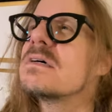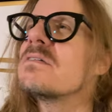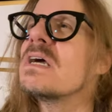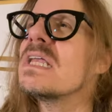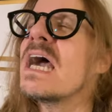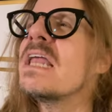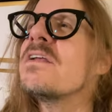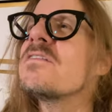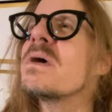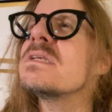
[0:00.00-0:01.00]
right? I didn't
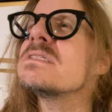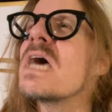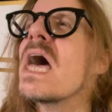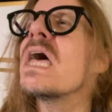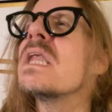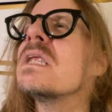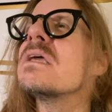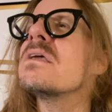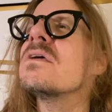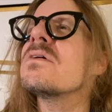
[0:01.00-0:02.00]
spend 10
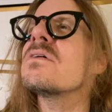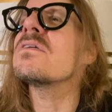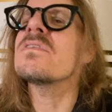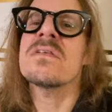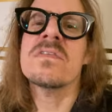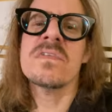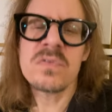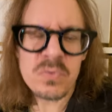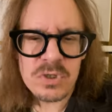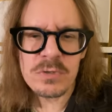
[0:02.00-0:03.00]
years in
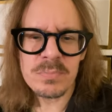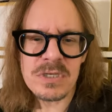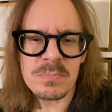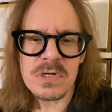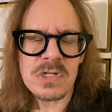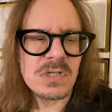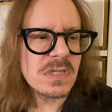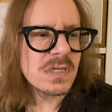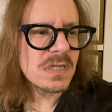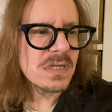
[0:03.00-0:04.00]
school, people.
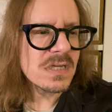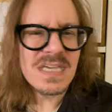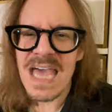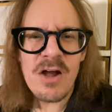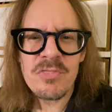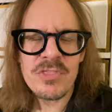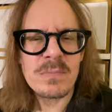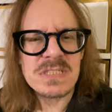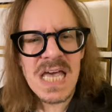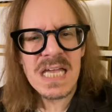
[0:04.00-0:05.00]
Count
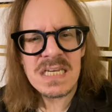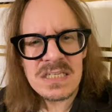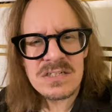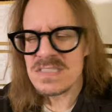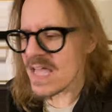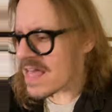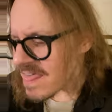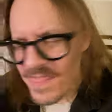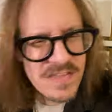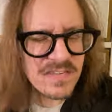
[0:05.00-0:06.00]
them, 10 years.
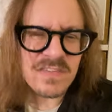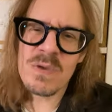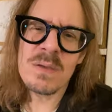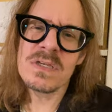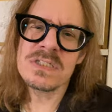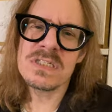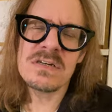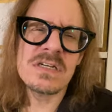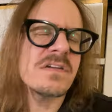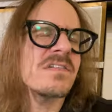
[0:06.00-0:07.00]
This is my
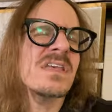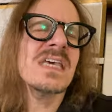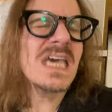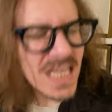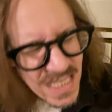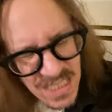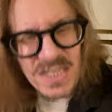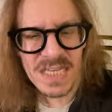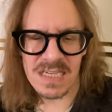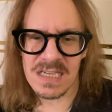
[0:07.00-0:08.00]
material. It's
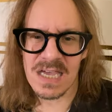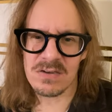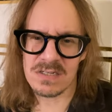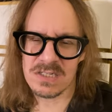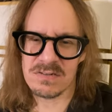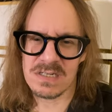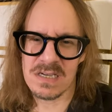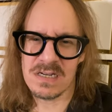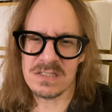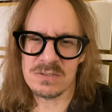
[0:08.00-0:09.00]
killing out here in
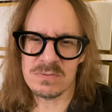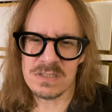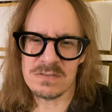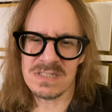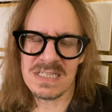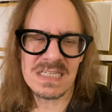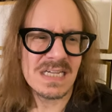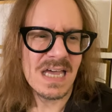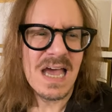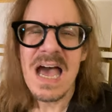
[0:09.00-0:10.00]
Hollywood, right?
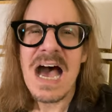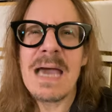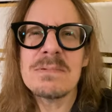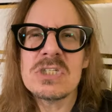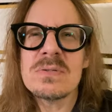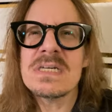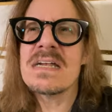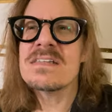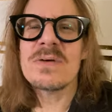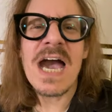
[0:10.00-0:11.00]
I'm doing
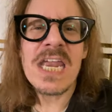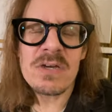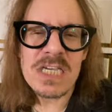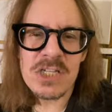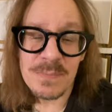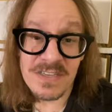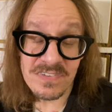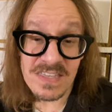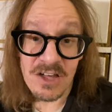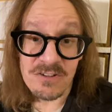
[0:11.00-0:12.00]
it so I don't kill
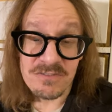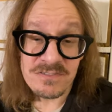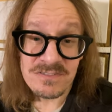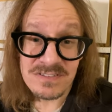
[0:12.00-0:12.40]
myself,